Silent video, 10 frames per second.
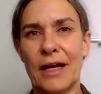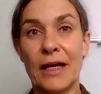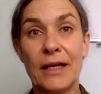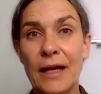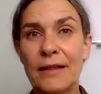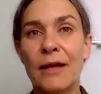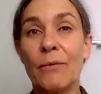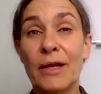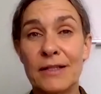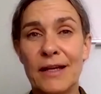And yet they
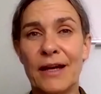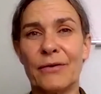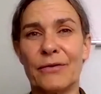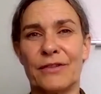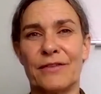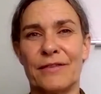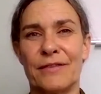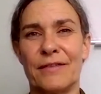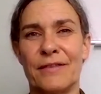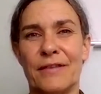went out.
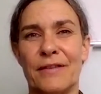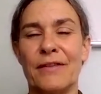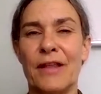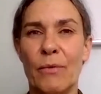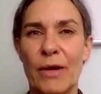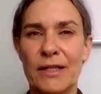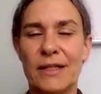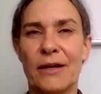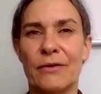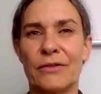They
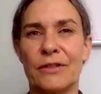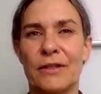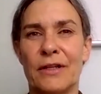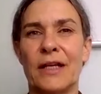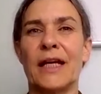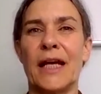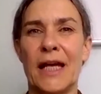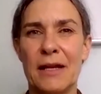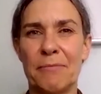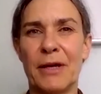went out
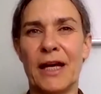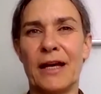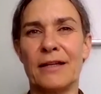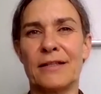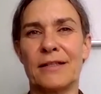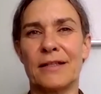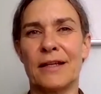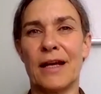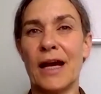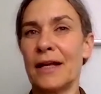in pairs
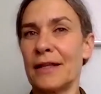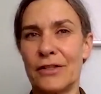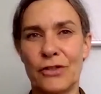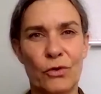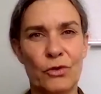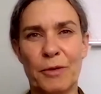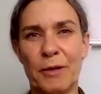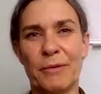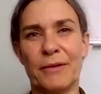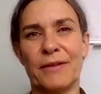and they told
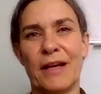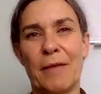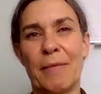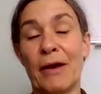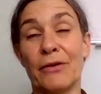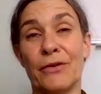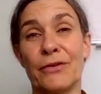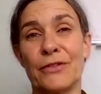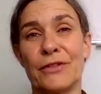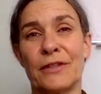people about God.